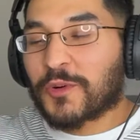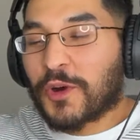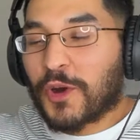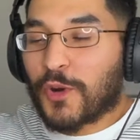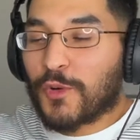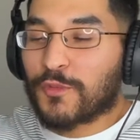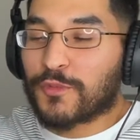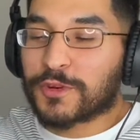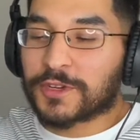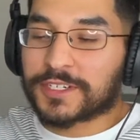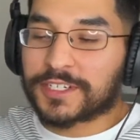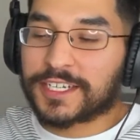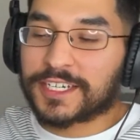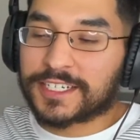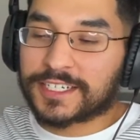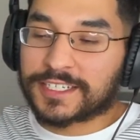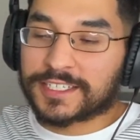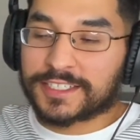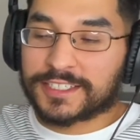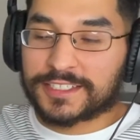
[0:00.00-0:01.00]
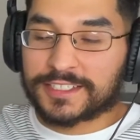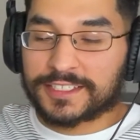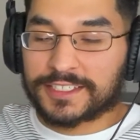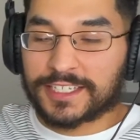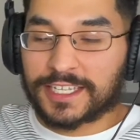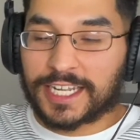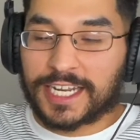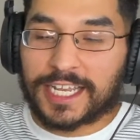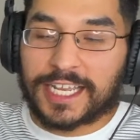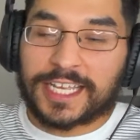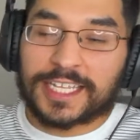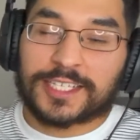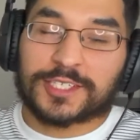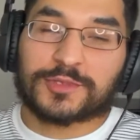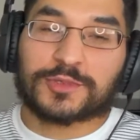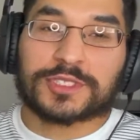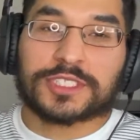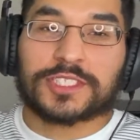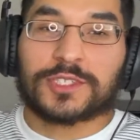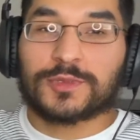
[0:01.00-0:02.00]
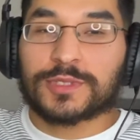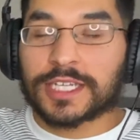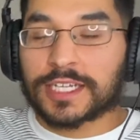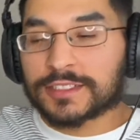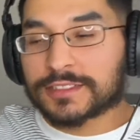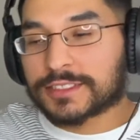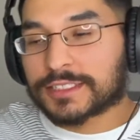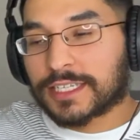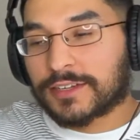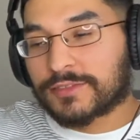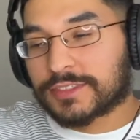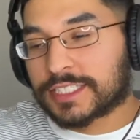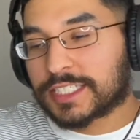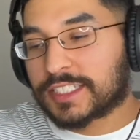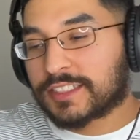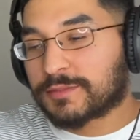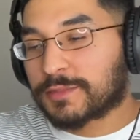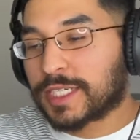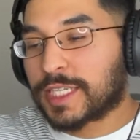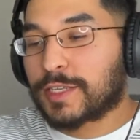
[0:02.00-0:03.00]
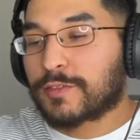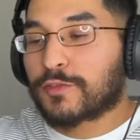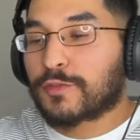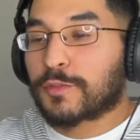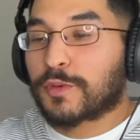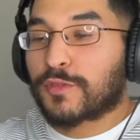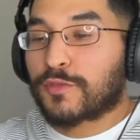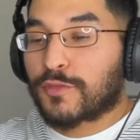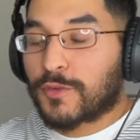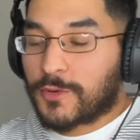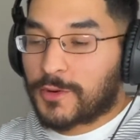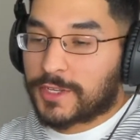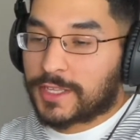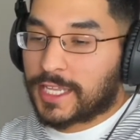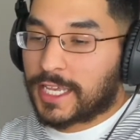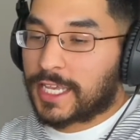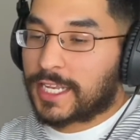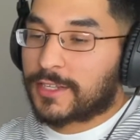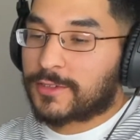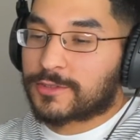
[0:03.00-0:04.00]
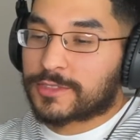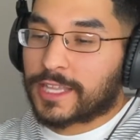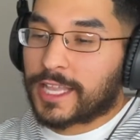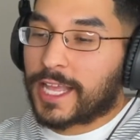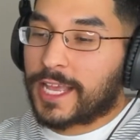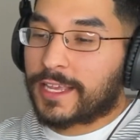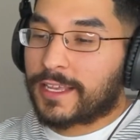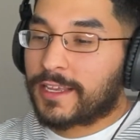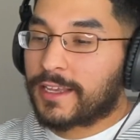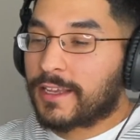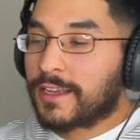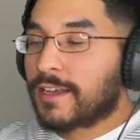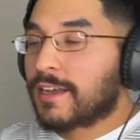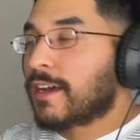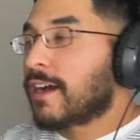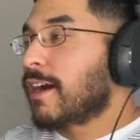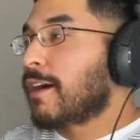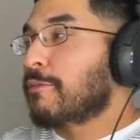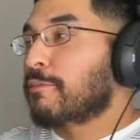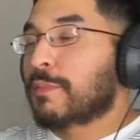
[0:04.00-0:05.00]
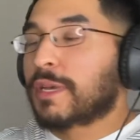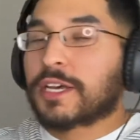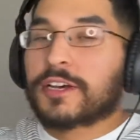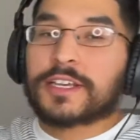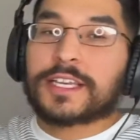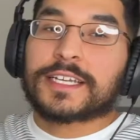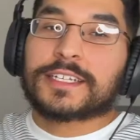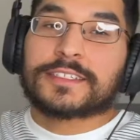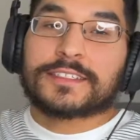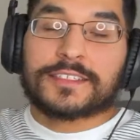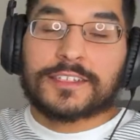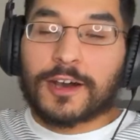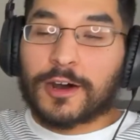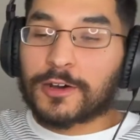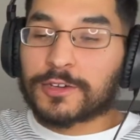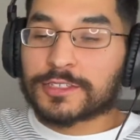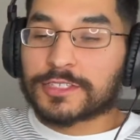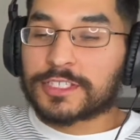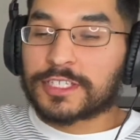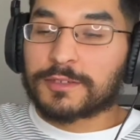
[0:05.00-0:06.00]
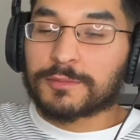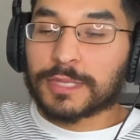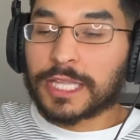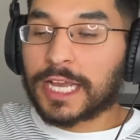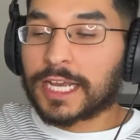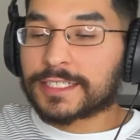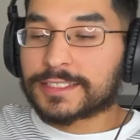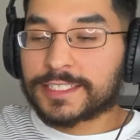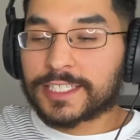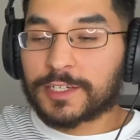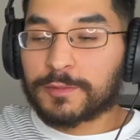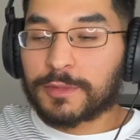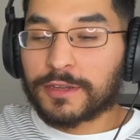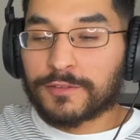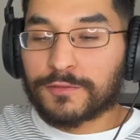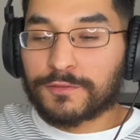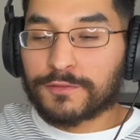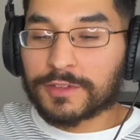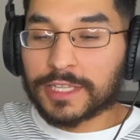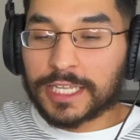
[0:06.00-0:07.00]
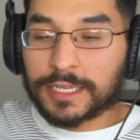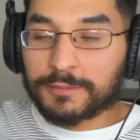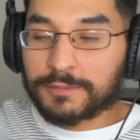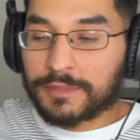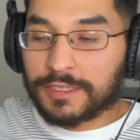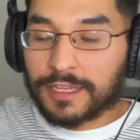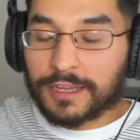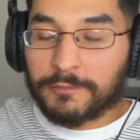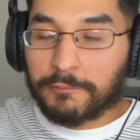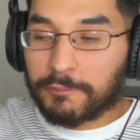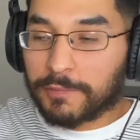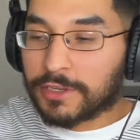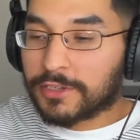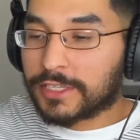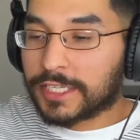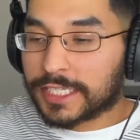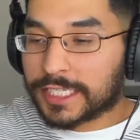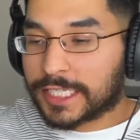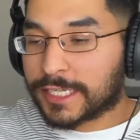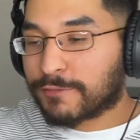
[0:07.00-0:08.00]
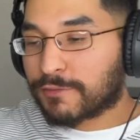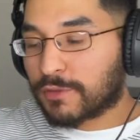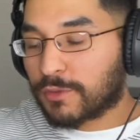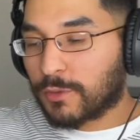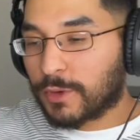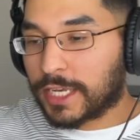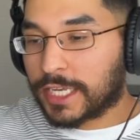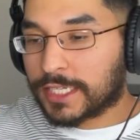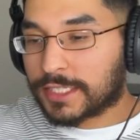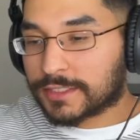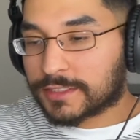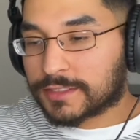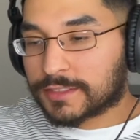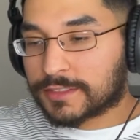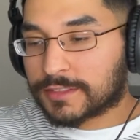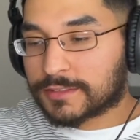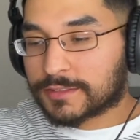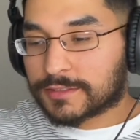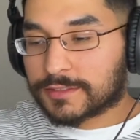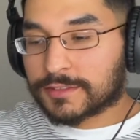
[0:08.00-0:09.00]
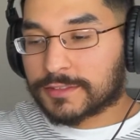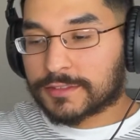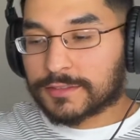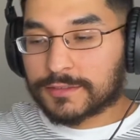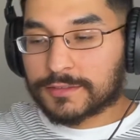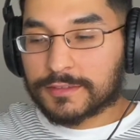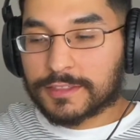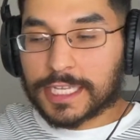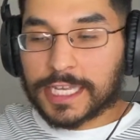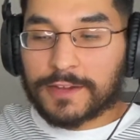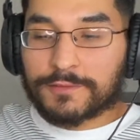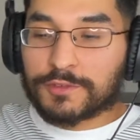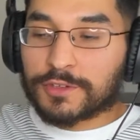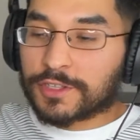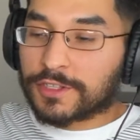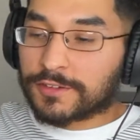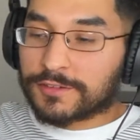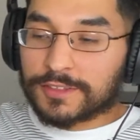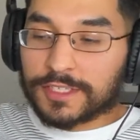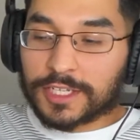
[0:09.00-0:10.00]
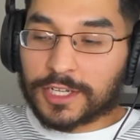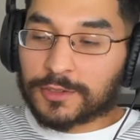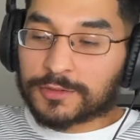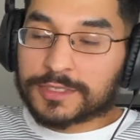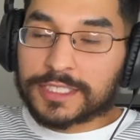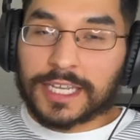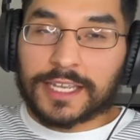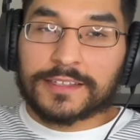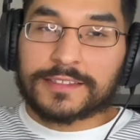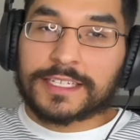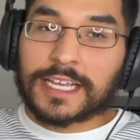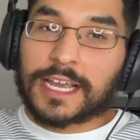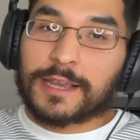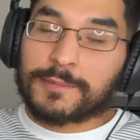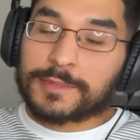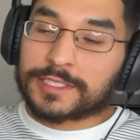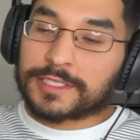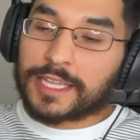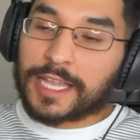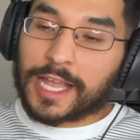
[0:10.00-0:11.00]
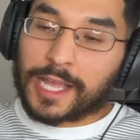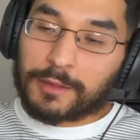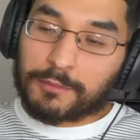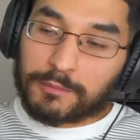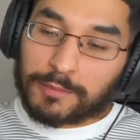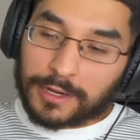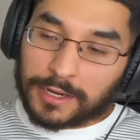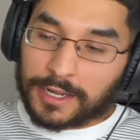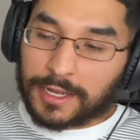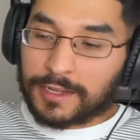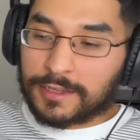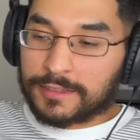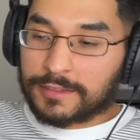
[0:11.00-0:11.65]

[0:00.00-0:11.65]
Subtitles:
overdone. And I get this was 2017, but even before then, it was like a million dollar sim lines that have been flipped a million different ways. After the 10th time, it's like, bruh,